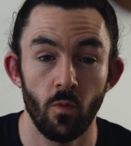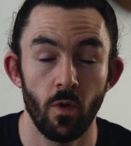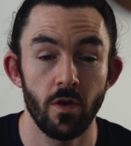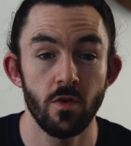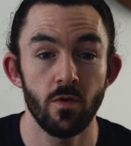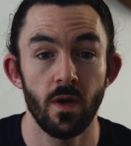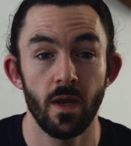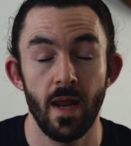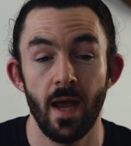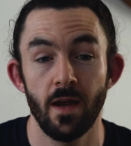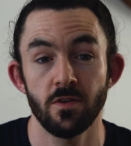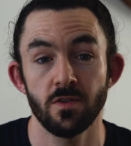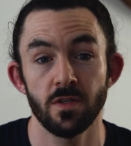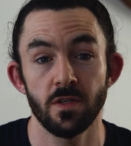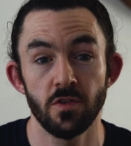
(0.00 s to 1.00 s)
where you can
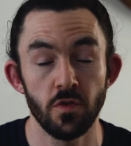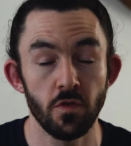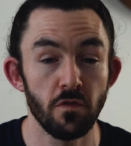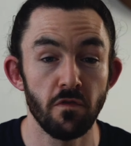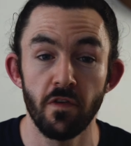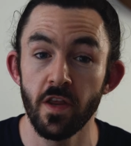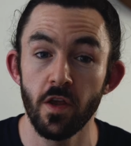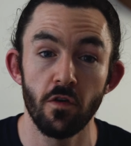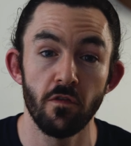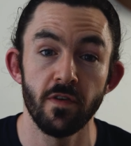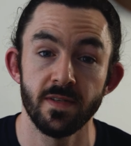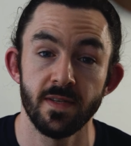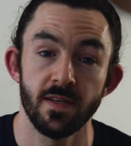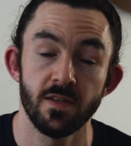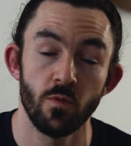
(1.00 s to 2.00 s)
actually do video
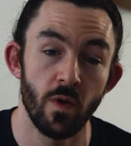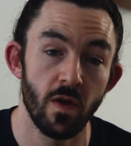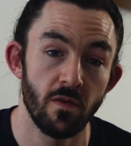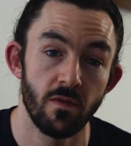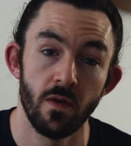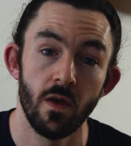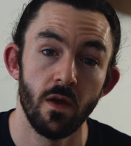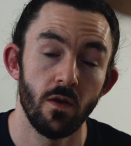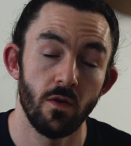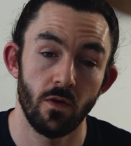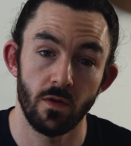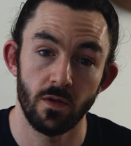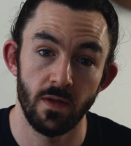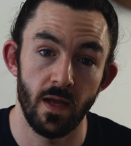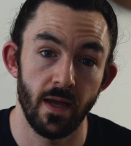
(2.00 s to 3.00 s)
visits with your
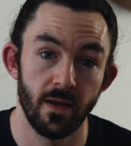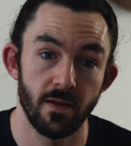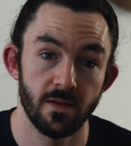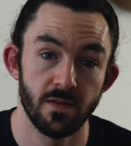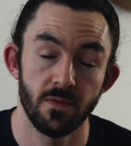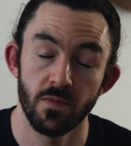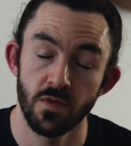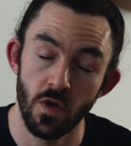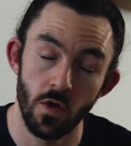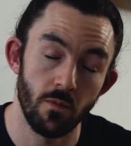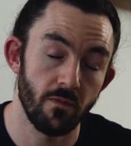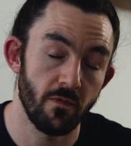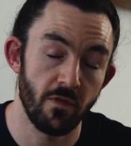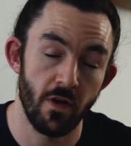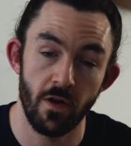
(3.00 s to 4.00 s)
clients. So
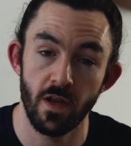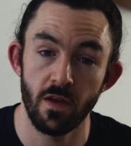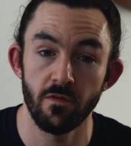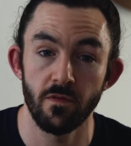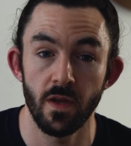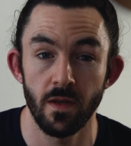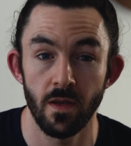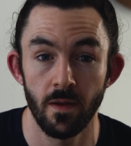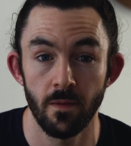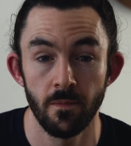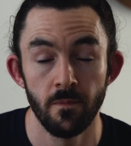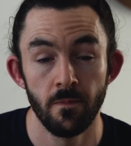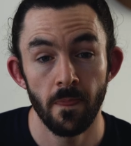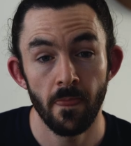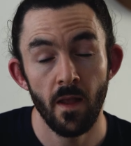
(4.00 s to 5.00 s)
very convenient.
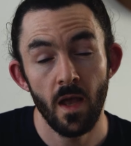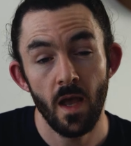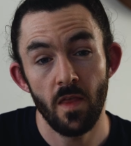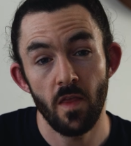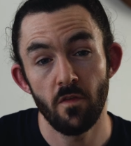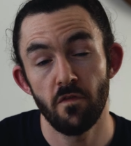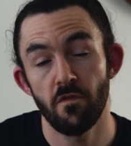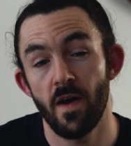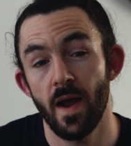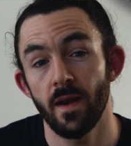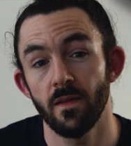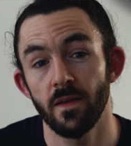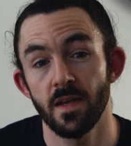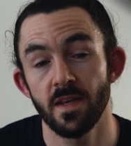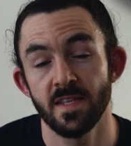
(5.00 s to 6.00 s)
And then
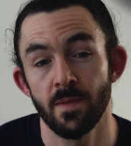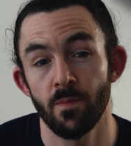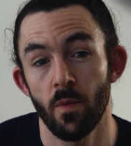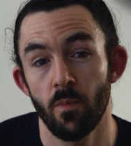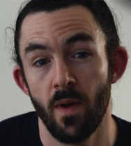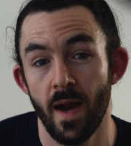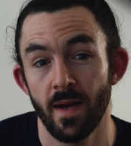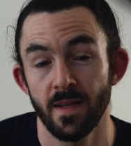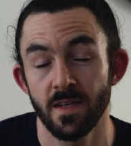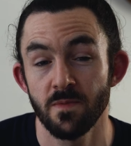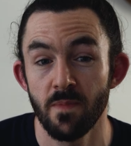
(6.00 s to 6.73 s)
finally, Simple Practice